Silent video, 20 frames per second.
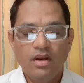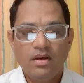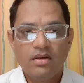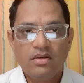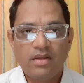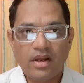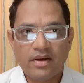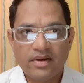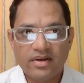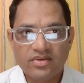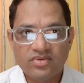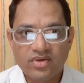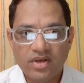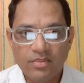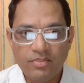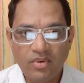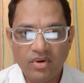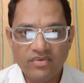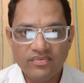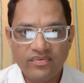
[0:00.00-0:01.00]
Target
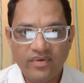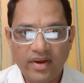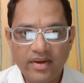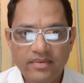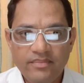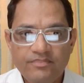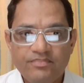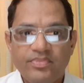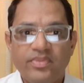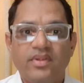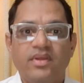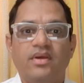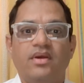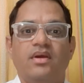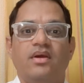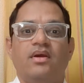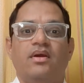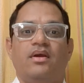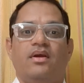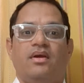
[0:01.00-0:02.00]
3.5,
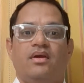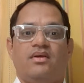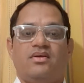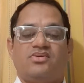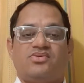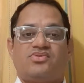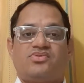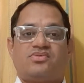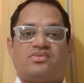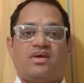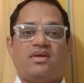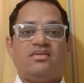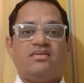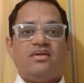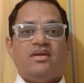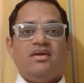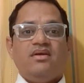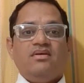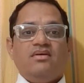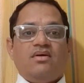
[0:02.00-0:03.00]

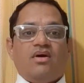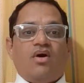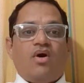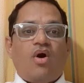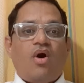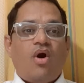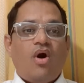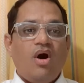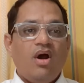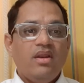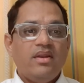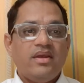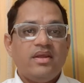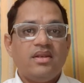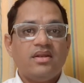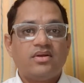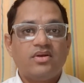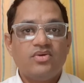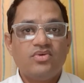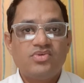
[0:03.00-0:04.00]
strengthening all
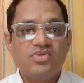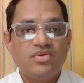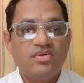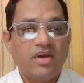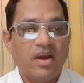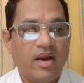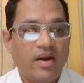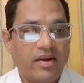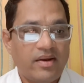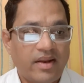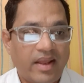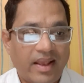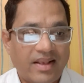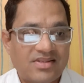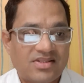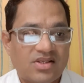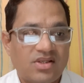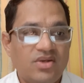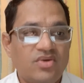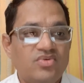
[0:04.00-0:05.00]
inclusive and
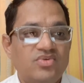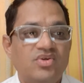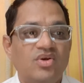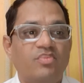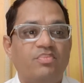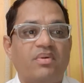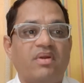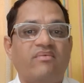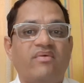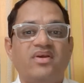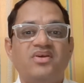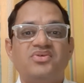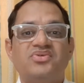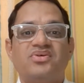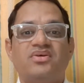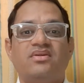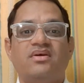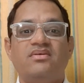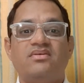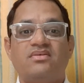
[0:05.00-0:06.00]
exclusive
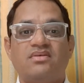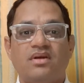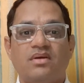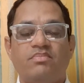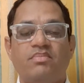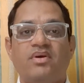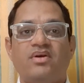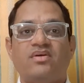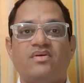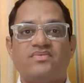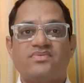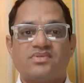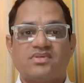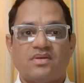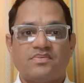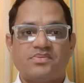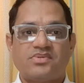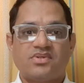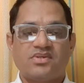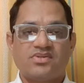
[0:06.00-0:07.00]
prevention and treatment of
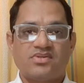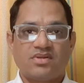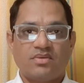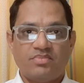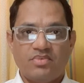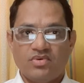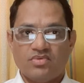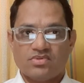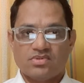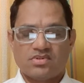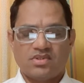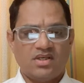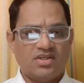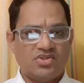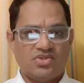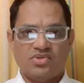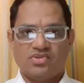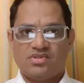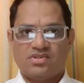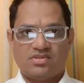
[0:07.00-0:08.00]
substance abuse. It
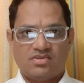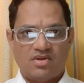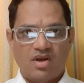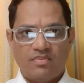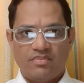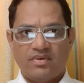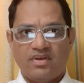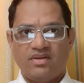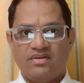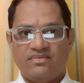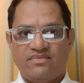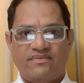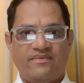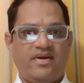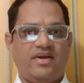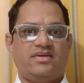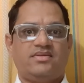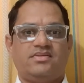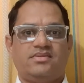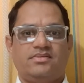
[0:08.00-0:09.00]
should stop in
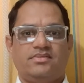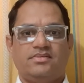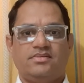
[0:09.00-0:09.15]
fact.